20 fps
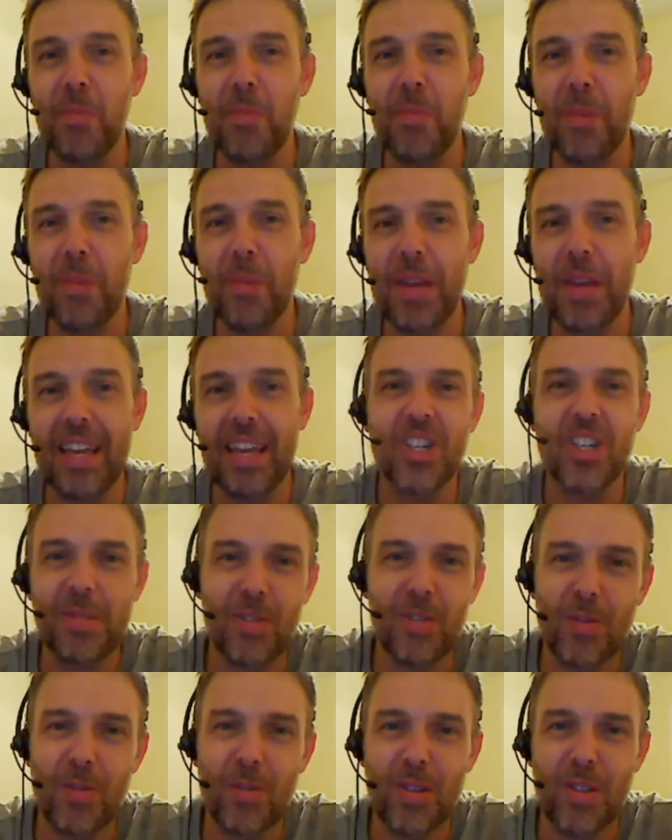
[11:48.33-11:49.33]
and shipped
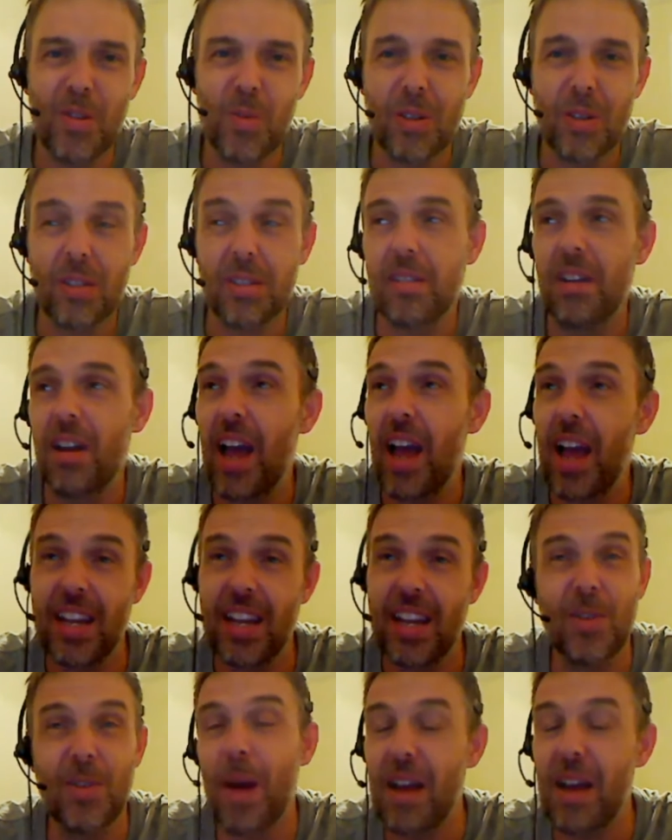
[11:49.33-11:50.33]
all around the world,
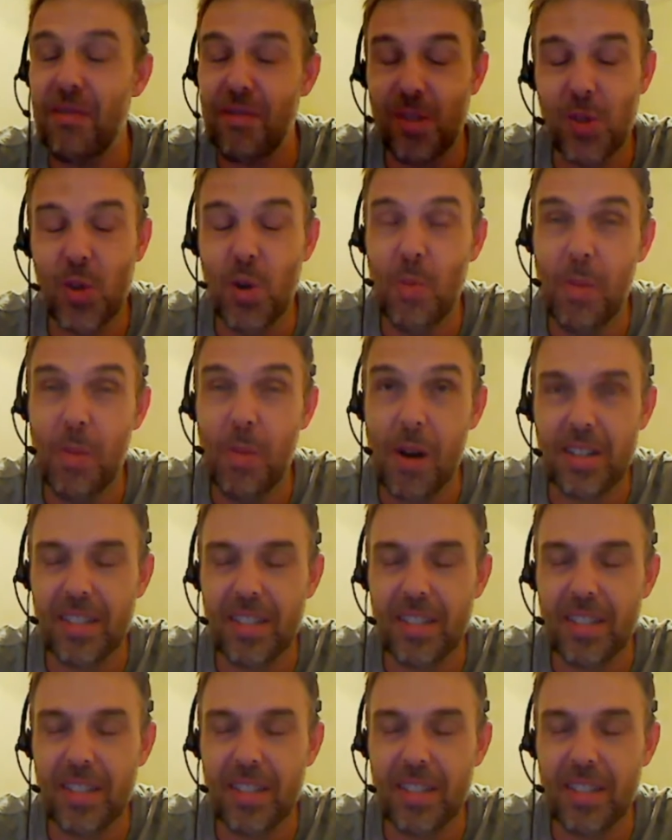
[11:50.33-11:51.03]
and you buy it for $2.